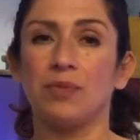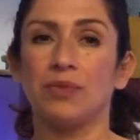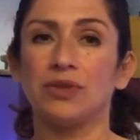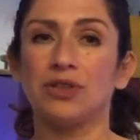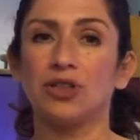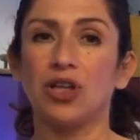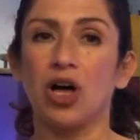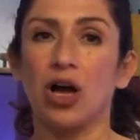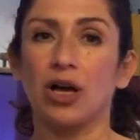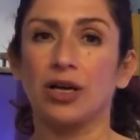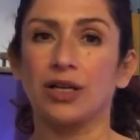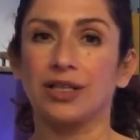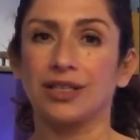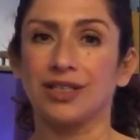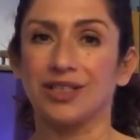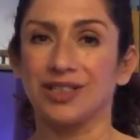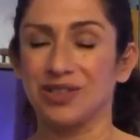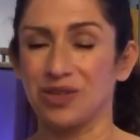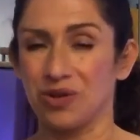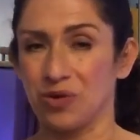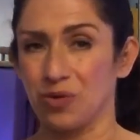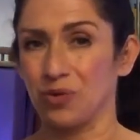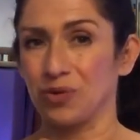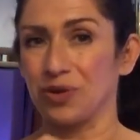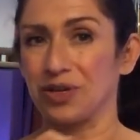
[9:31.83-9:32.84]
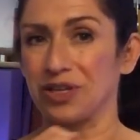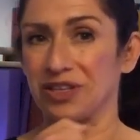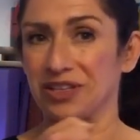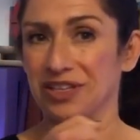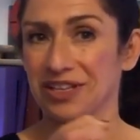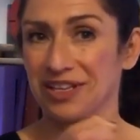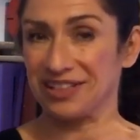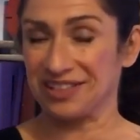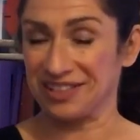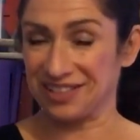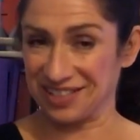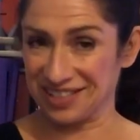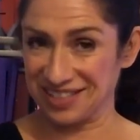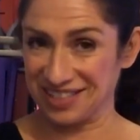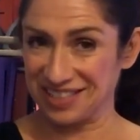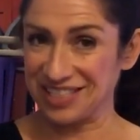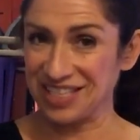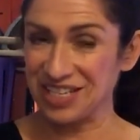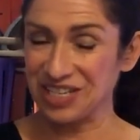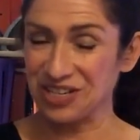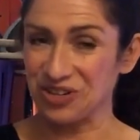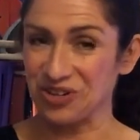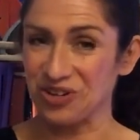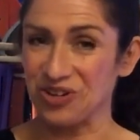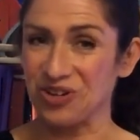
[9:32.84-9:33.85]
lock in with the
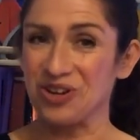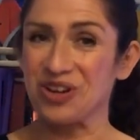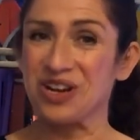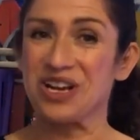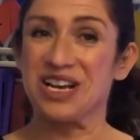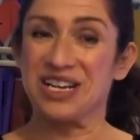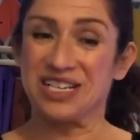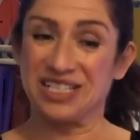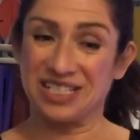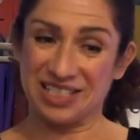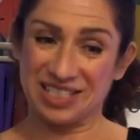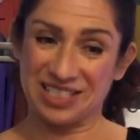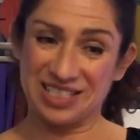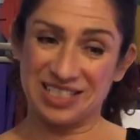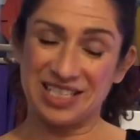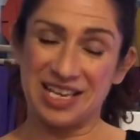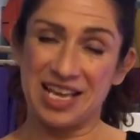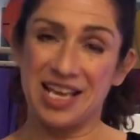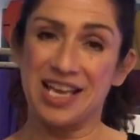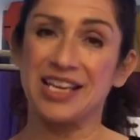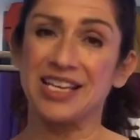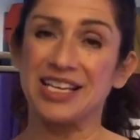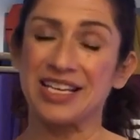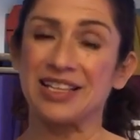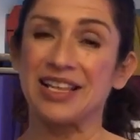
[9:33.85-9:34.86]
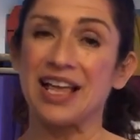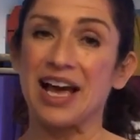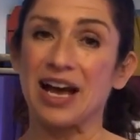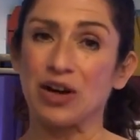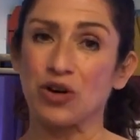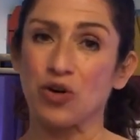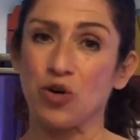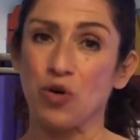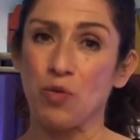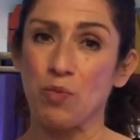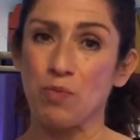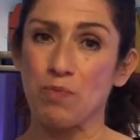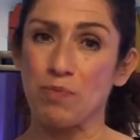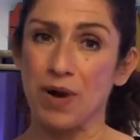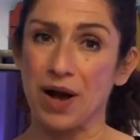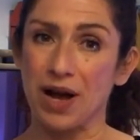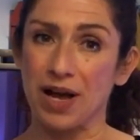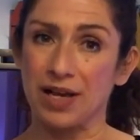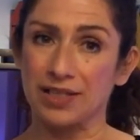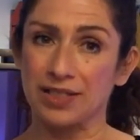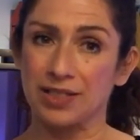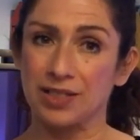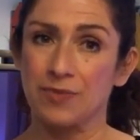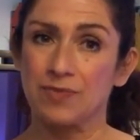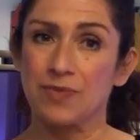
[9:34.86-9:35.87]
singer to stay in that
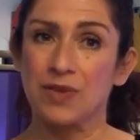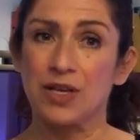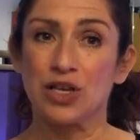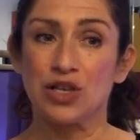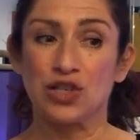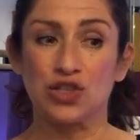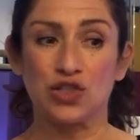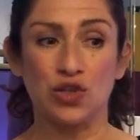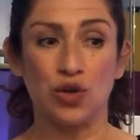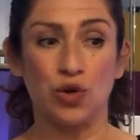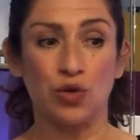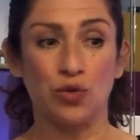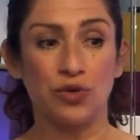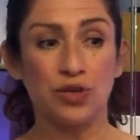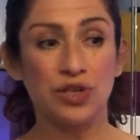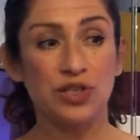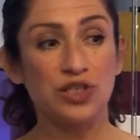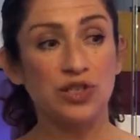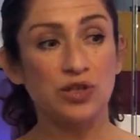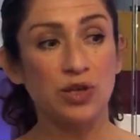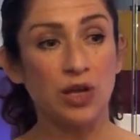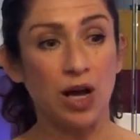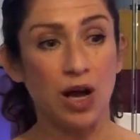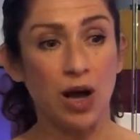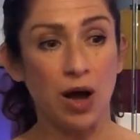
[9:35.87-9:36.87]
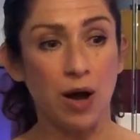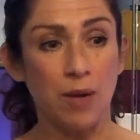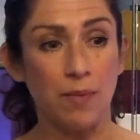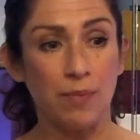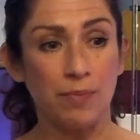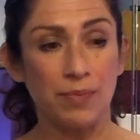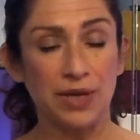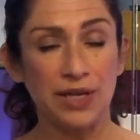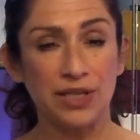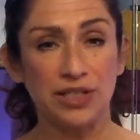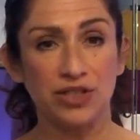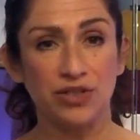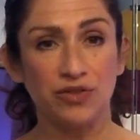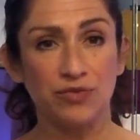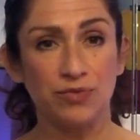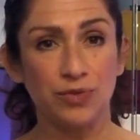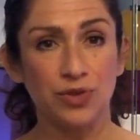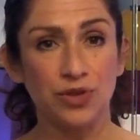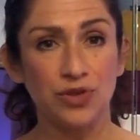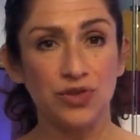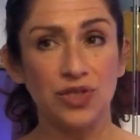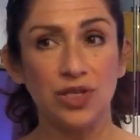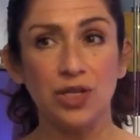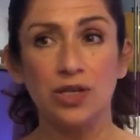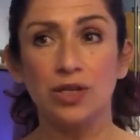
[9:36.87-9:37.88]
compás. So this piece of
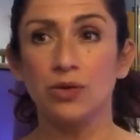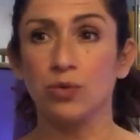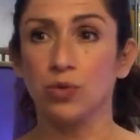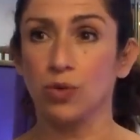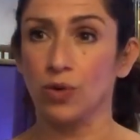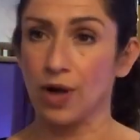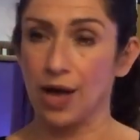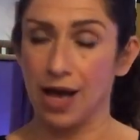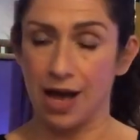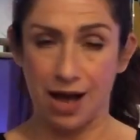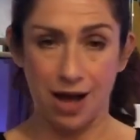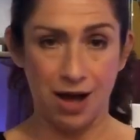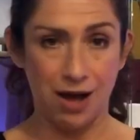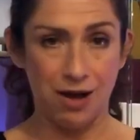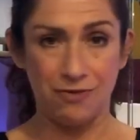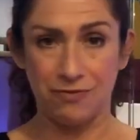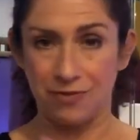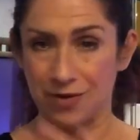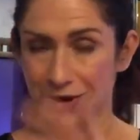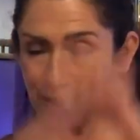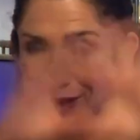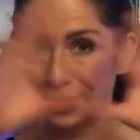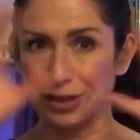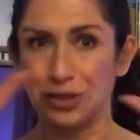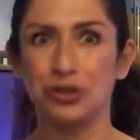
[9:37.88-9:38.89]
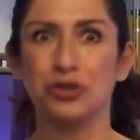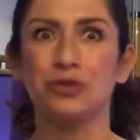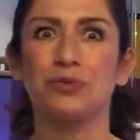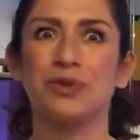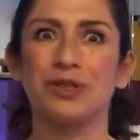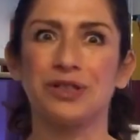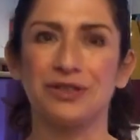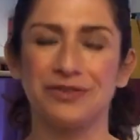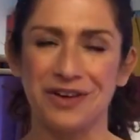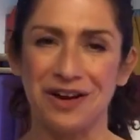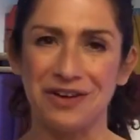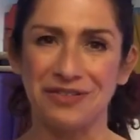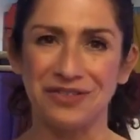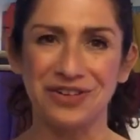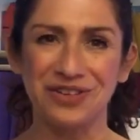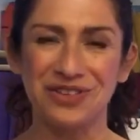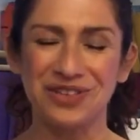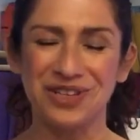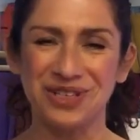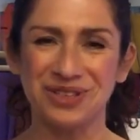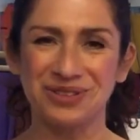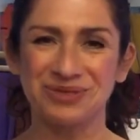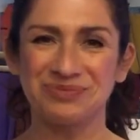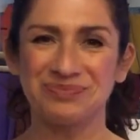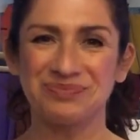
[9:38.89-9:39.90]
music will have a little bit of
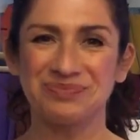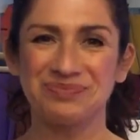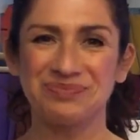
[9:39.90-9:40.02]
everything.